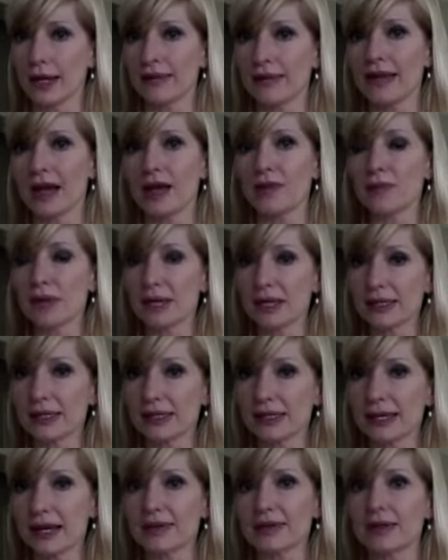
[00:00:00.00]
That
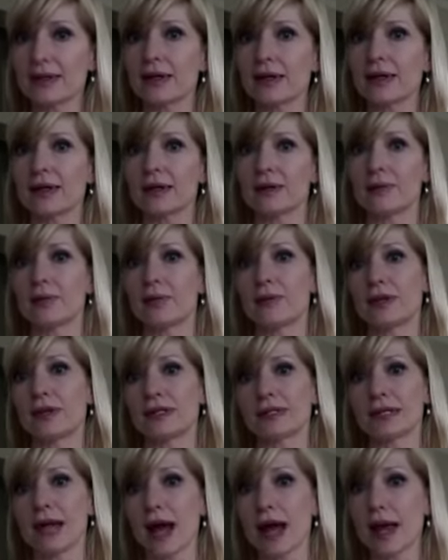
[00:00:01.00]
means that the
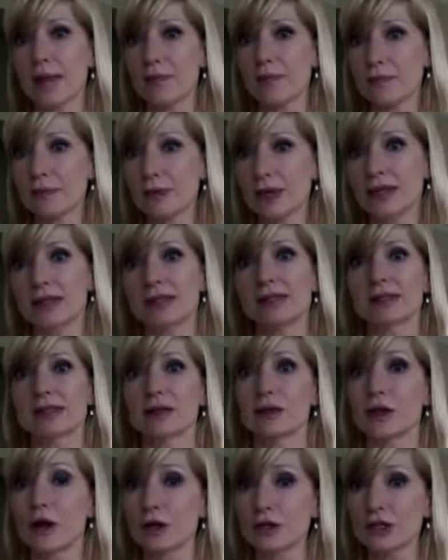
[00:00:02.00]
type is
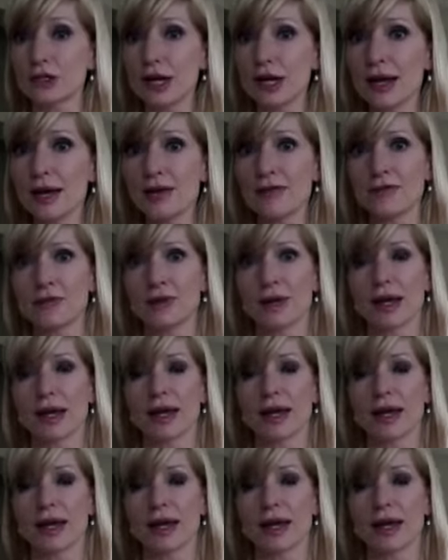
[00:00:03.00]
large enough,